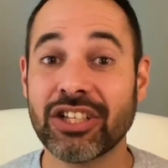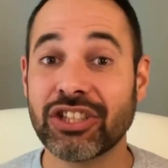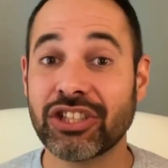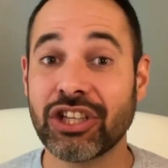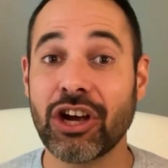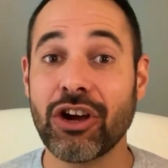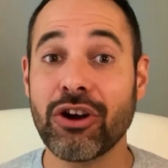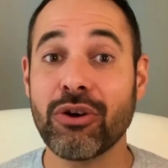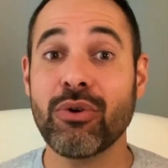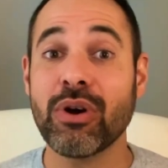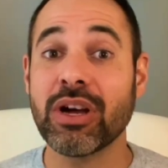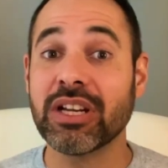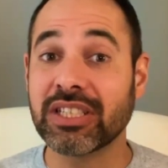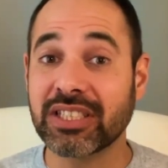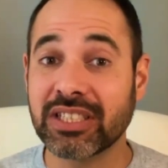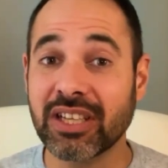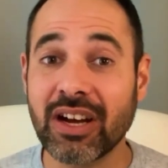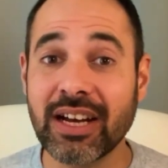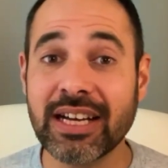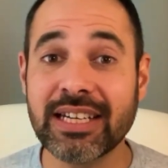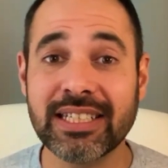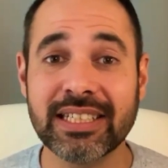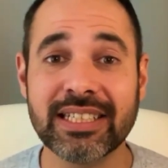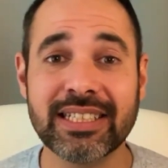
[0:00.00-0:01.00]
So,
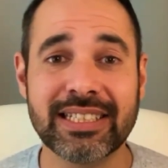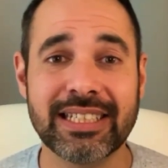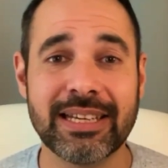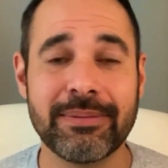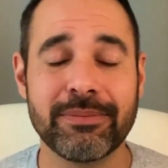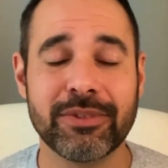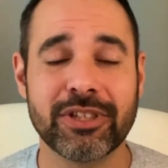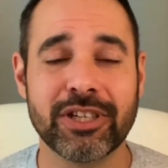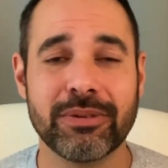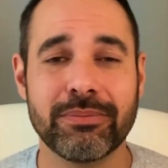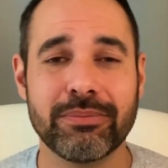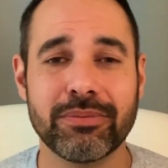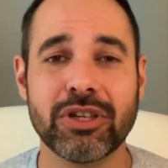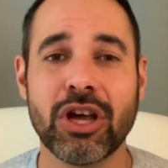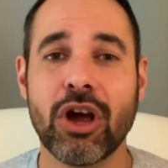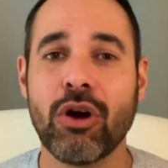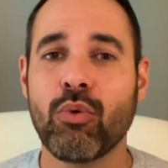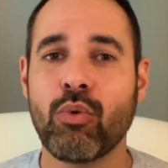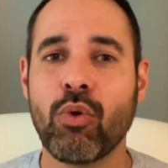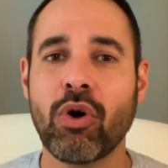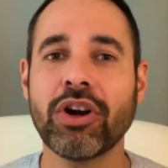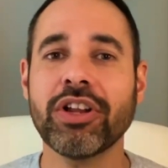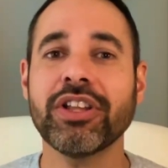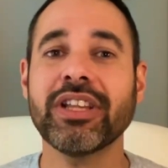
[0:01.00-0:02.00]
signs and symptoms.
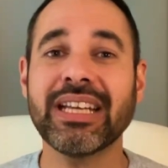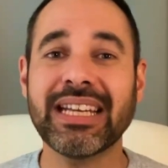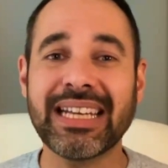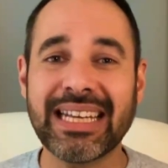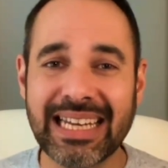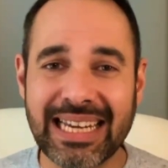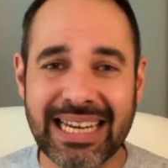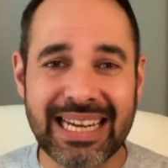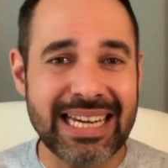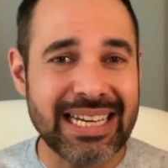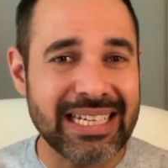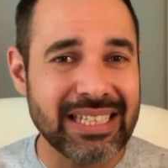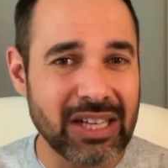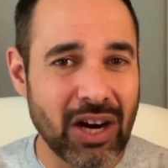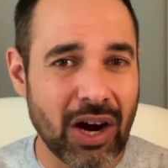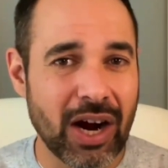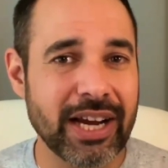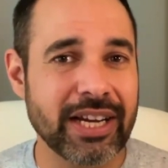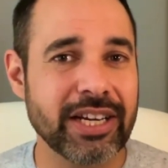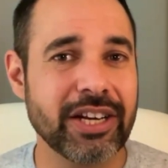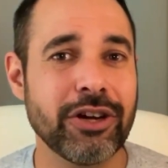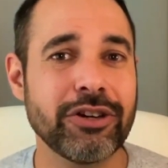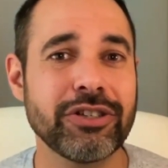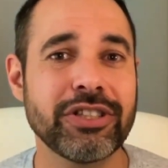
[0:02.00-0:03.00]
What are the key
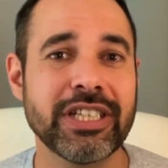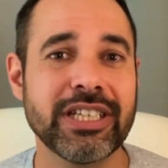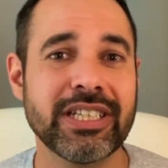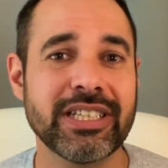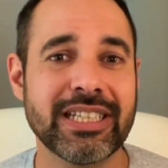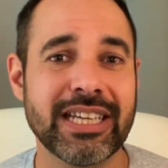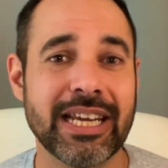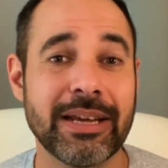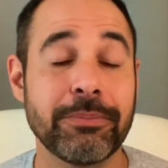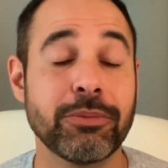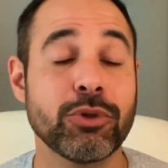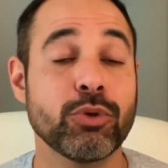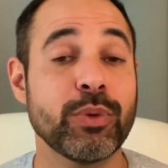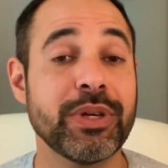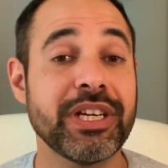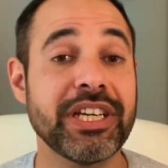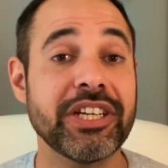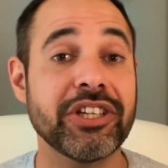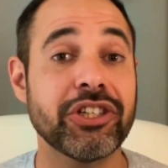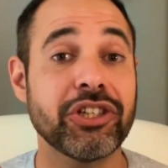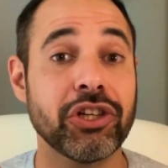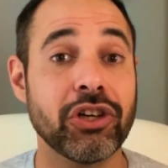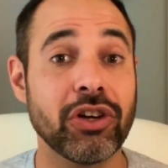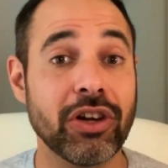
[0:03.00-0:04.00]
diagnosis tips we
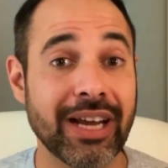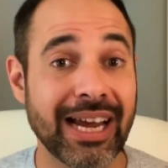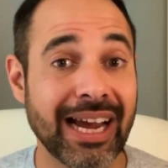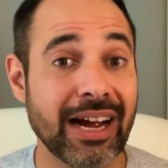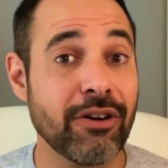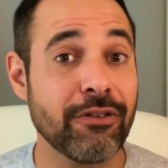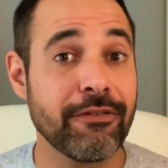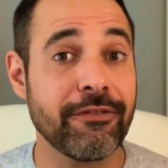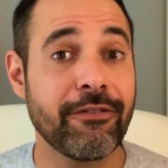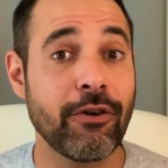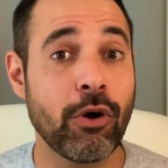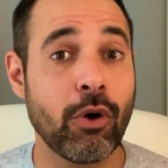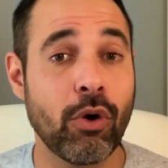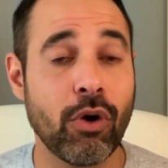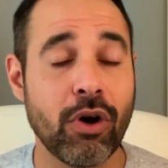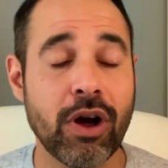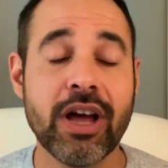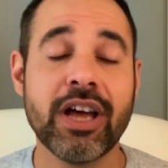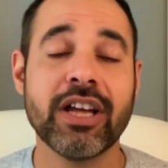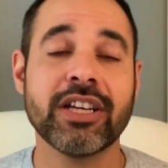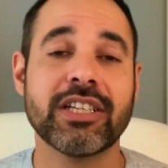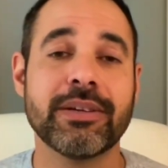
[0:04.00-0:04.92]
need to look out for